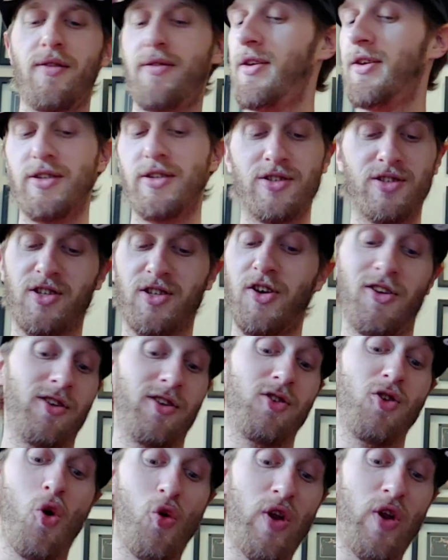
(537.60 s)
is going to
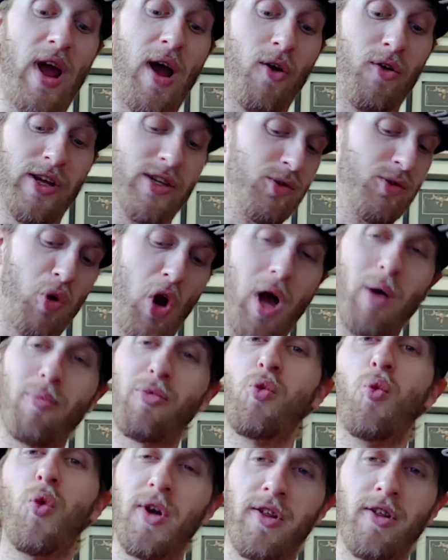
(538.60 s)
go down as probably
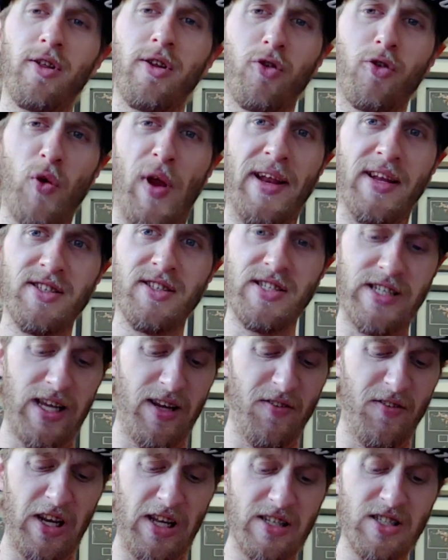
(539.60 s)
one of the greatest
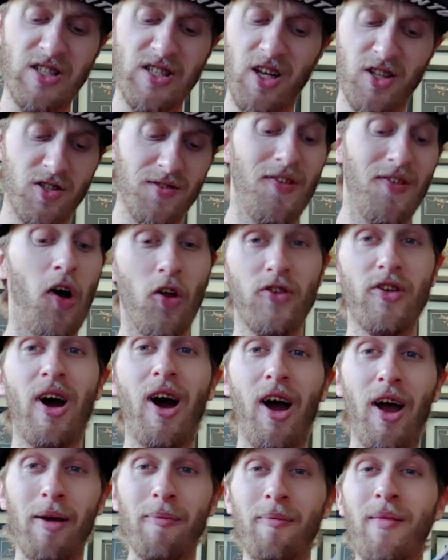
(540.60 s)
DVD sets of all
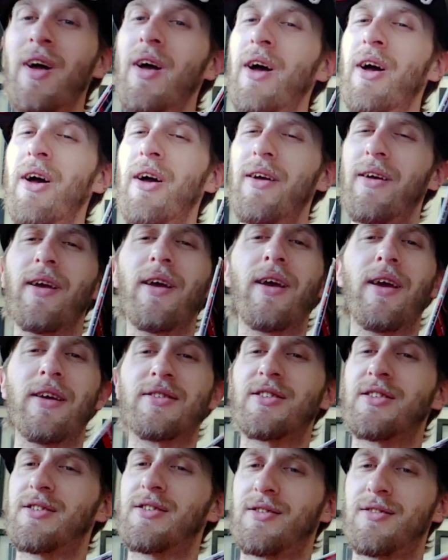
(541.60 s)
time.
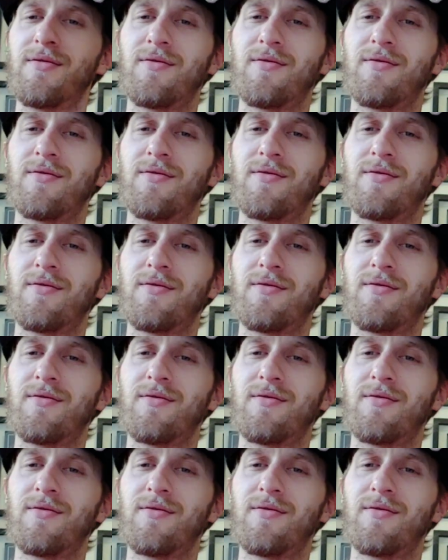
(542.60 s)
It's,